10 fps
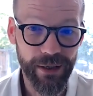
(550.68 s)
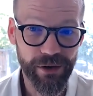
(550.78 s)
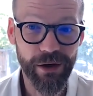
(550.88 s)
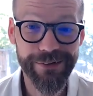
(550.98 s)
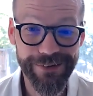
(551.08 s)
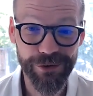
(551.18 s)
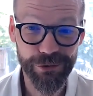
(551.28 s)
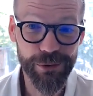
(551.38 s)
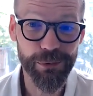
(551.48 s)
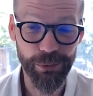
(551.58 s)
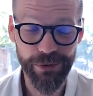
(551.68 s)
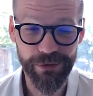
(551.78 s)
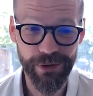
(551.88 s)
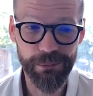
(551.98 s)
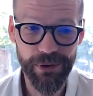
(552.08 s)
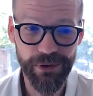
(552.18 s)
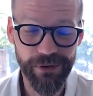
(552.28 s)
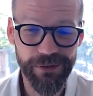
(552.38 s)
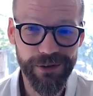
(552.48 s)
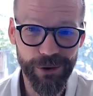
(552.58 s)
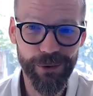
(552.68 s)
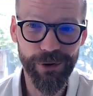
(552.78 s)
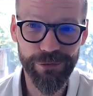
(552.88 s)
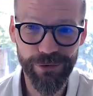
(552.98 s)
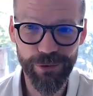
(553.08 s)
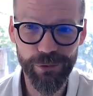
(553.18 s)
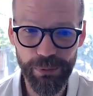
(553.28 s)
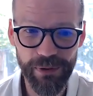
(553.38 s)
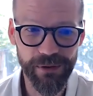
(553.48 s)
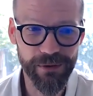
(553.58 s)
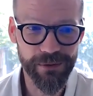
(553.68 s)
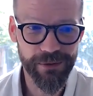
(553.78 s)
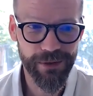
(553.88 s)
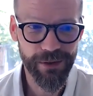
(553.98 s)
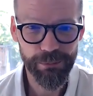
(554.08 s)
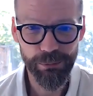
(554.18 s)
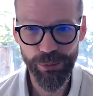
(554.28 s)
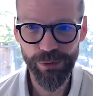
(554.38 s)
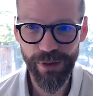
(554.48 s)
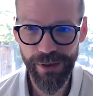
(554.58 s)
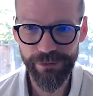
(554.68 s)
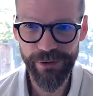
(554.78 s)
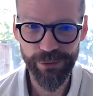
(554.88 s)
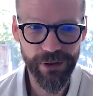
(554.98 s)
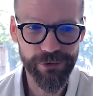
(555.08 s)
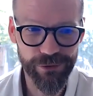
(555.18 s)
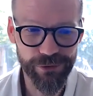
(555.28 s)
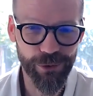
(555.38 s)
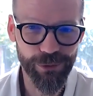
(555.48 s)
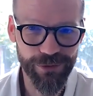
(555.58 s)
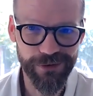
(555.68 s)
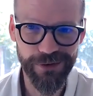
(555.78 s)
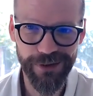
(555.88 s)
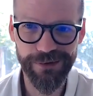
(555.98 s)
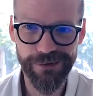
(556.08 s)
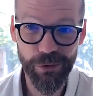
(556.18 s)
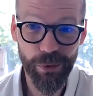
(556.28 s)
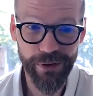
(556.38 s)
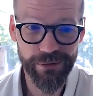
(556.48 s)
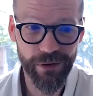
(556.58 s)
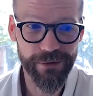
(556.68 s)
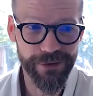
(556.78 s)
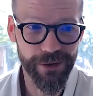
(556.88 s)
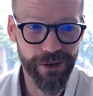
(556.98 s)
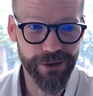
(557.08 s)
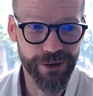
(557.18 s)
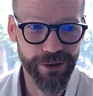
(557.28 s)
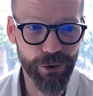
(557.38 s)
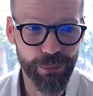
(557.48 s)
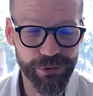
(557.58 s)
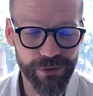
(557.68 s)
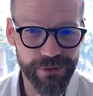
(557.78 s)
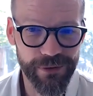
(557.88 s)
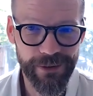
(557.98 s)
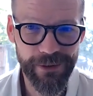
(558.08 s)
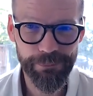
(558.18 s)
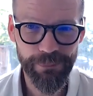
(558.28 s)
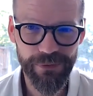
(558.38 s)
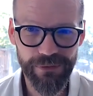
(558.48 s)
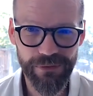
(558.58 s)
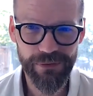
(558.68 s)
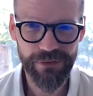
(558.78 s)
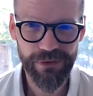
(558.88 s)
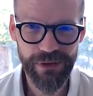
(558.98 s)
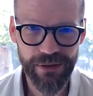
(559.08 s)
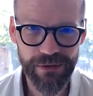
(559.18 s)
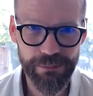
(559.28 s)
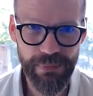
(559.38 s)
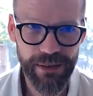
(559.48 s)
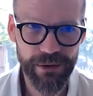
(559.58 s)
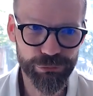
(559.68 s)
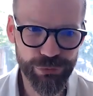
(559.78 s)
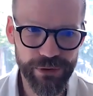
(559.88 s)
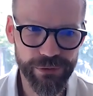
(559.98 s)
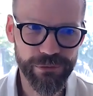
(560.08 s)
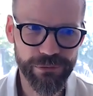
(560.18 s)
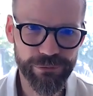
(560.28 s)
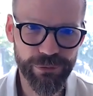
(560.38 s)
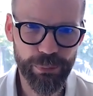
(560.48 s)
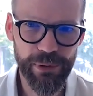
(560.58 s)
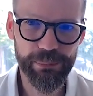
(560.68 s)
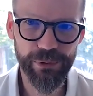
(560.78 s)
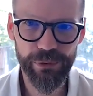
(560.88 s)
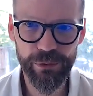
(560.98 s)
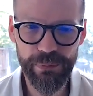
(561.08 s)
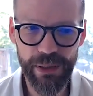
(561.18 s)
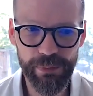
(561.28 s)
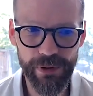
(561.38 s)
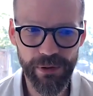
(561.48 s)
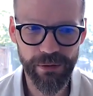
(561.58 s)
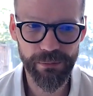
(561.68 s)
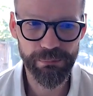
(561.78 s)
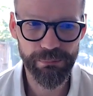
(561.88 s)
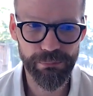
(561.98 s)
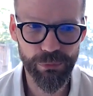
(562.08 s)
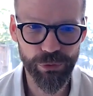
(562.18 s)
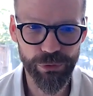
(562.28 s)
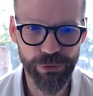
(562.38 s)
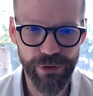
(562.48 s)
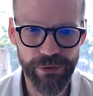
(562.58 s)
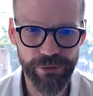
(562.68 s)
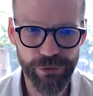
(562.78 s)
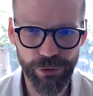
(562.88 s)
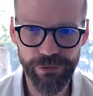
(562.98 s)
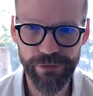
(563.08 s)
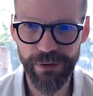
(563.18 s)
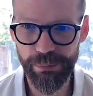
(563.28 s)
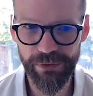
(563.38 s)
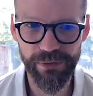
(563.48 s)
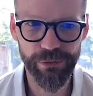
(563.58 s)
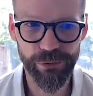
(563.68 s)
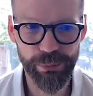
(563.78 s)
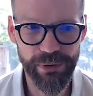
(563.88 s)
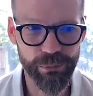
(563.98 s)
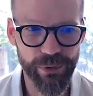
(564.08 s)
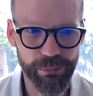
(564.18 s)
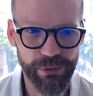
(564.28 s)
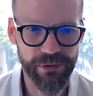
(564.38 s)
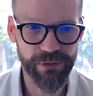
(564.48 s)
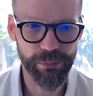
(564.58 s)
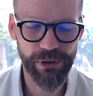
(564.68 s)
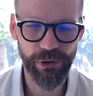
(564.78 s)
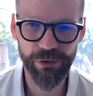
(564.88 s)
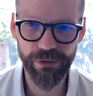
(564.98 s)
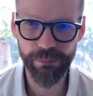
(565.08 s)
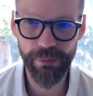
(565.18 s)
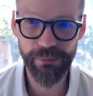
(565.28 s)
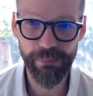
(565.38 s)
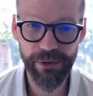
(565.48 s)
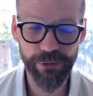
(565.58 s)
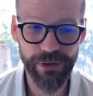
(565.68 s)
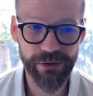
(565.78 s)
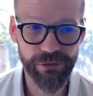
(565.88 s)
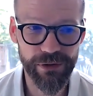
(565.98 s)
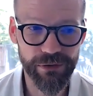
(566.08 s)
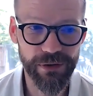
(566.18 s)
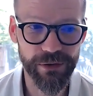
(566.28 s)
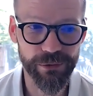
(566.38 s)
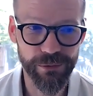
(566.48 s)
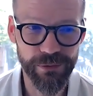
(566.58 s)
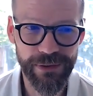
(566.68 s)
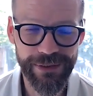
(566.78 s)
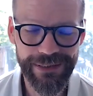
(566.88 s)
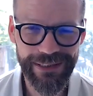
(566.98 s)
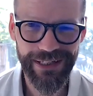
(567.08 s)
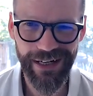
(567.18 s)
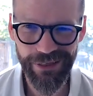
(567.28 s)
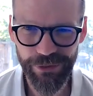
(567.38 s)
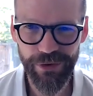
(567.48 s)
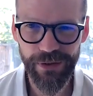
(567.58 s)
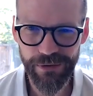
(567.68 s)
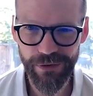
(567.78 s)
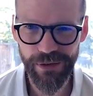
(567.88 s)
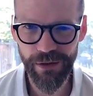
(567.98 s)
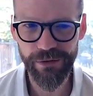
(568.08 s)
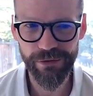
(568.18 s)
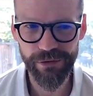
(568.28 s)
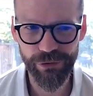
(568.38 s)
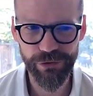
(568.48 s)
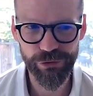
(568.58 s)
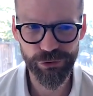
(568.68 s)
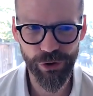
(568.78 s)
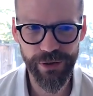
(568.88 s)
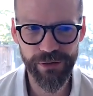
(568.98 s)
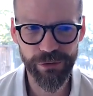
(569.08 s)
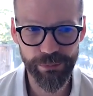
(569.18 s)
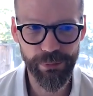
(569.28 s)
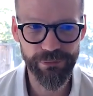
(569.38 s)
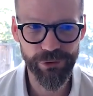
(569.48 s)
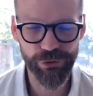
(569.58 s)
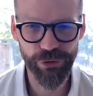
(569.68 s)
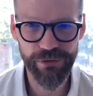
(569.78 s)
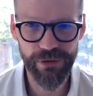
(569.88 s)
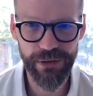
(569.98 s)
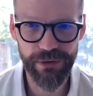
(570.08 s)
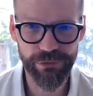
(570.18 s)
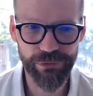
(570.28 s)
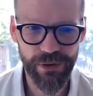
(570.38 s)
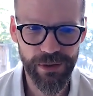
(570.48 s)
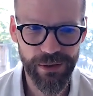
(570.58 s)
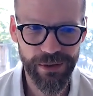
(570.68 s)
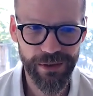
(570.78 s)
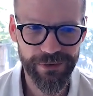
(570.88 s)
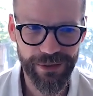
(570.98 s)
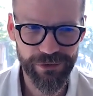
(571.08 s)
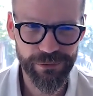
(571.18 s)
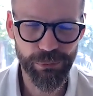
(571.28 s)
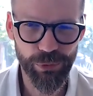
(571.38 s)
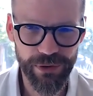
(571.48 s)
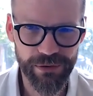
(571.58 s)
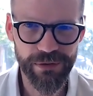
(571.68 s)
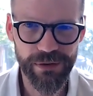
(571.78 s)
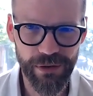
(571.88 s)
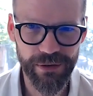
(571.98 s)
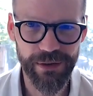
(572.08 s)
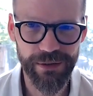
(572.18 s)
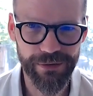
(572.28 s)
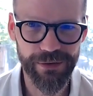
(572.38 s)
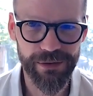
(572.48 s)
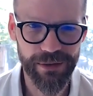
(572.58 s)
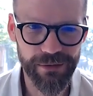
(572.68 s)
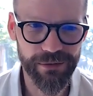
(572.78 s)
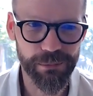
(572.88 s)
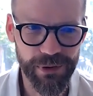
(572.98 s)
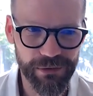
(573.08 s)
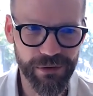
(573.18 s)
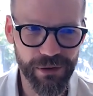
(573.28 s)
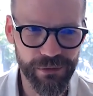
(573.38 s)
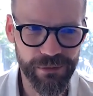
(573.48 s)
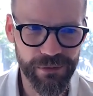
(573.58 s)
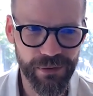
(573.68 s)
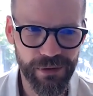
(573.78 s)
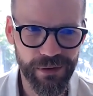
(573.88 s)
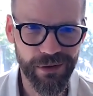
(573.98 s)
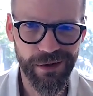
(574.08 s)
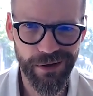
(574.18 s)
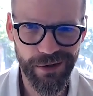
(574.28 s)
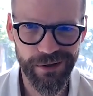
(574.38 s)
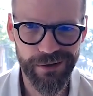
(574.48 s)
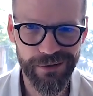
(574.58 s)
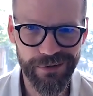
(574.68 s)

can't disagree with what you're saying, because I think going after those bigger, more hairy, audacious goals is quite exciting and an option. To make it real for people who maybe are more ensconced in a business or been with a business a bit longer, may not necessarily see it all. I think the answer is trying to give that smallest nugget that gets somebody to go, ha.